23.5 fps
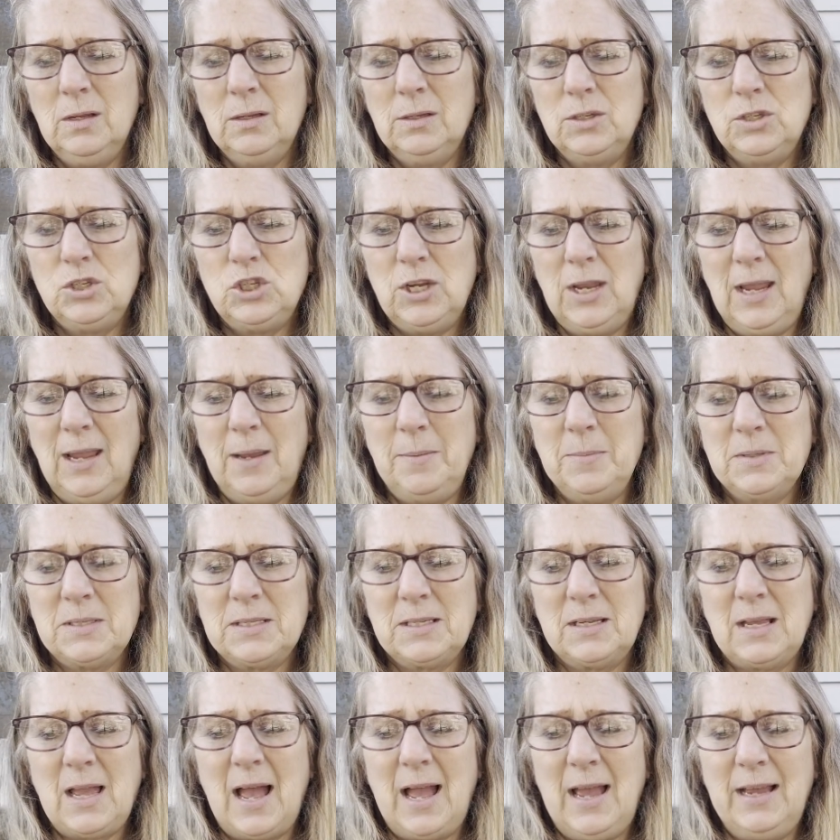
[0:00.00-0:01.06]
James,
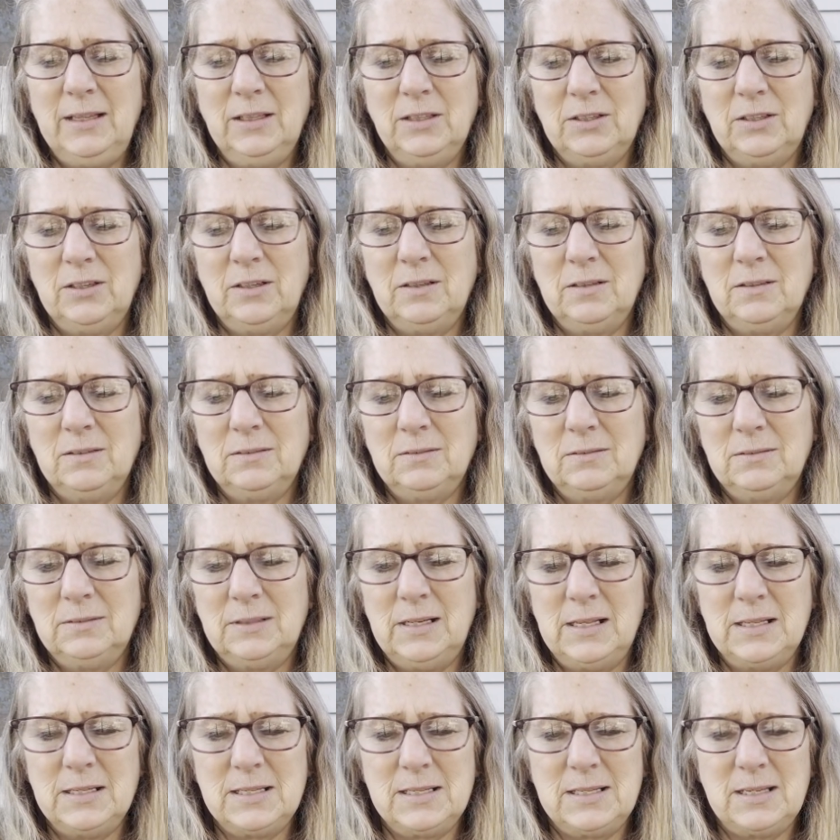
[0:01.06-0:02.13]
Kyler,
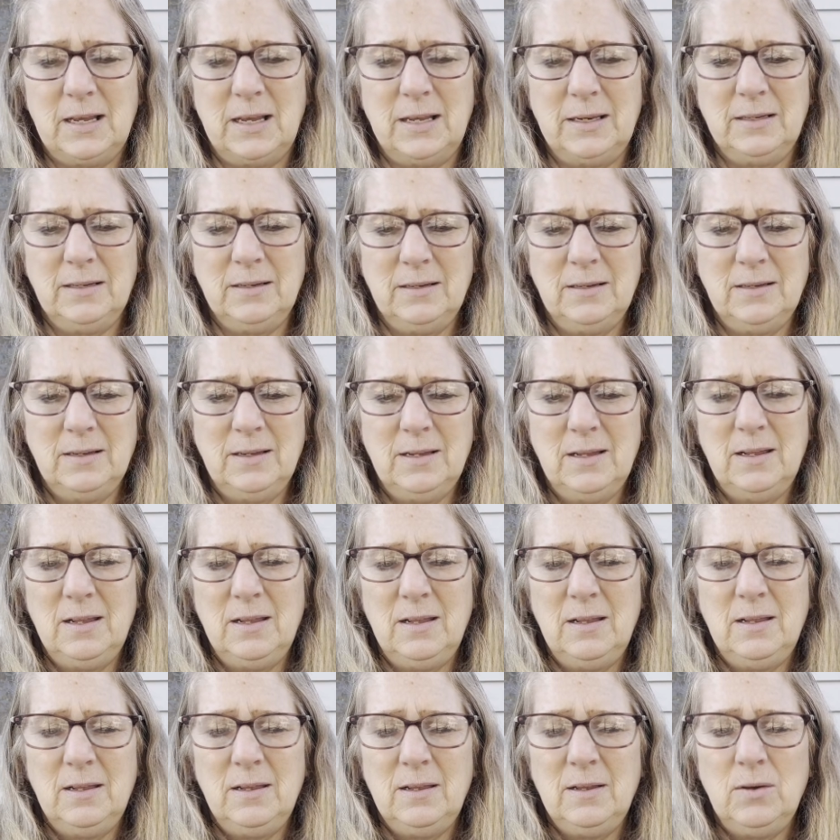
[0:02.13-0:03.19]
and Son.
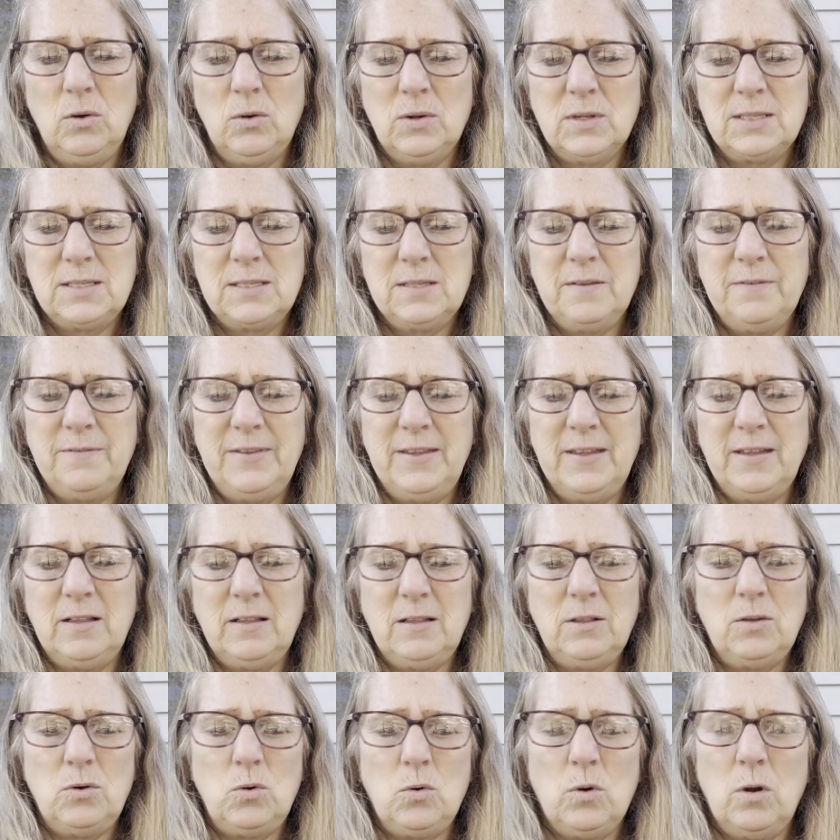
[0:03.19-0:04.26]

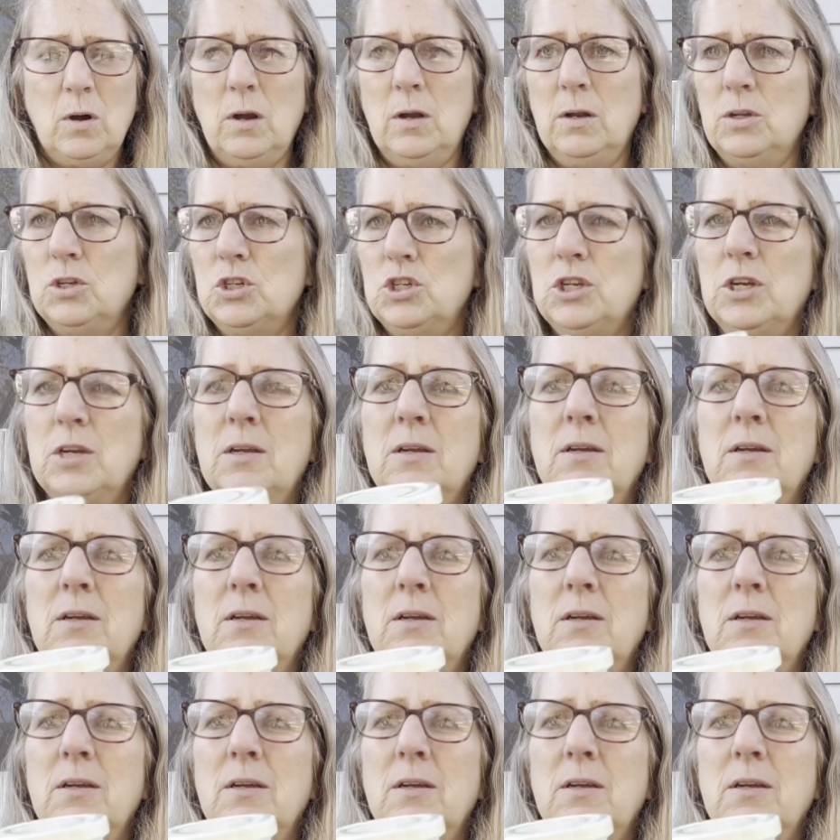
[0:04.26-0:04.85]
Seville orange